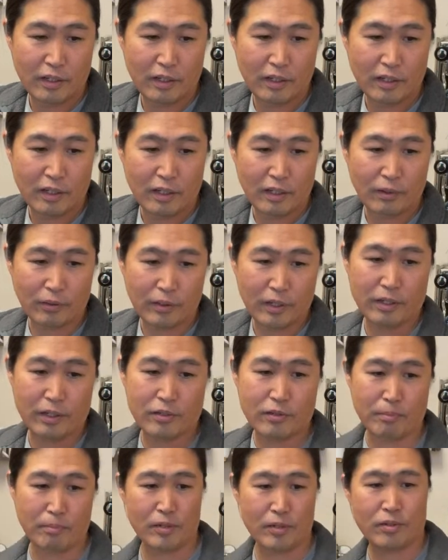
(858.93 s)
Uh, okay,
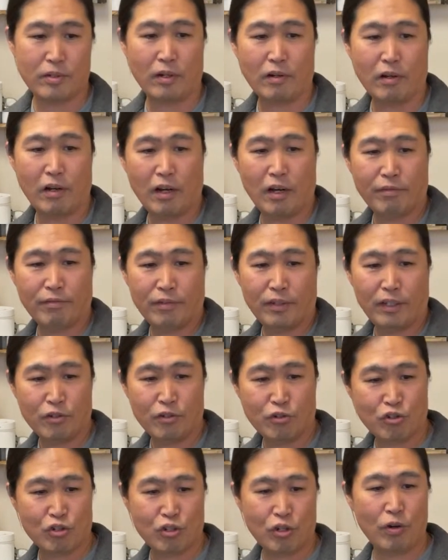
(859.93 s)
so Mr. Coffee
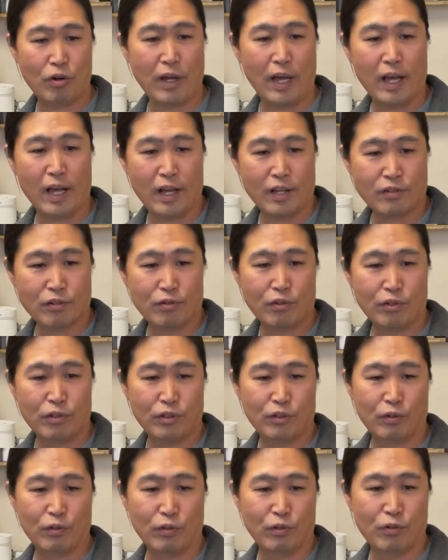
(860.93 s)
Show asked,
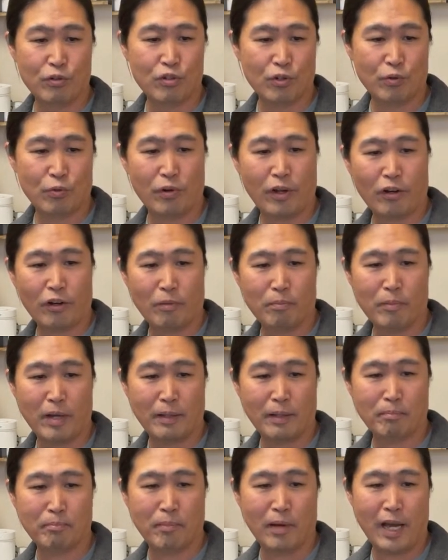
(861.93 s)
who would you
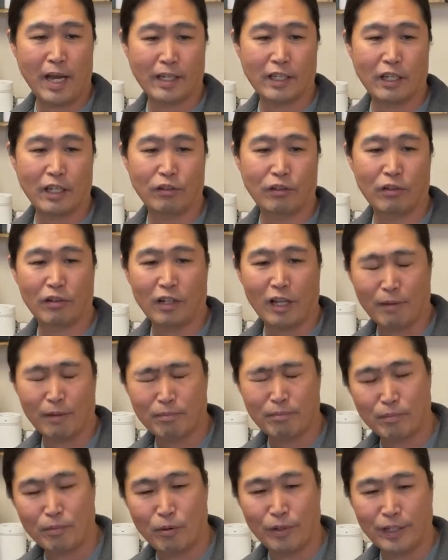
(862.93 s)
recommend buying a new La
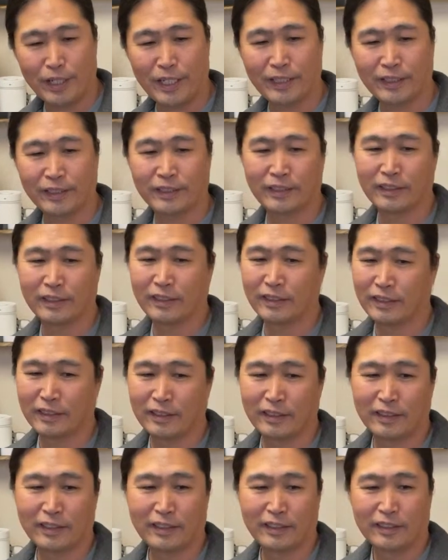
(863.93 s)
Pavoni?
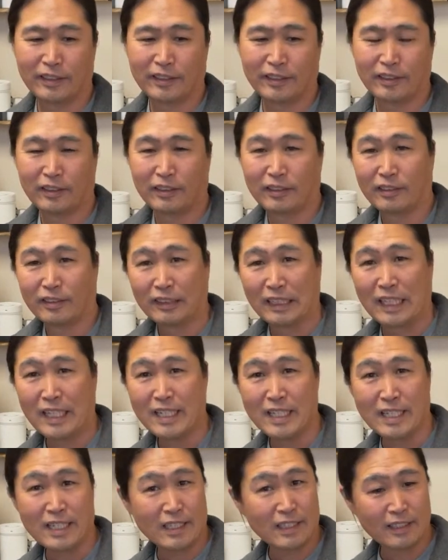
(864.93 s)

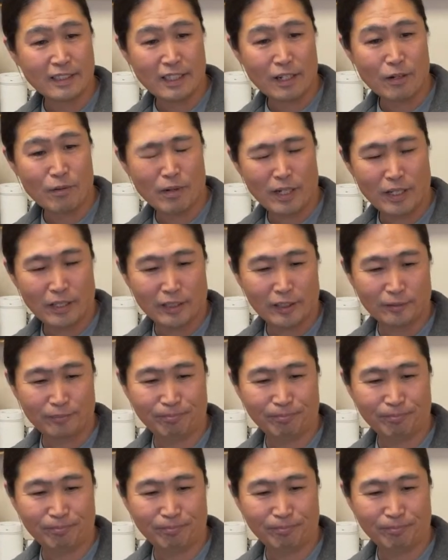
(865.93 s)
Uh, you know what?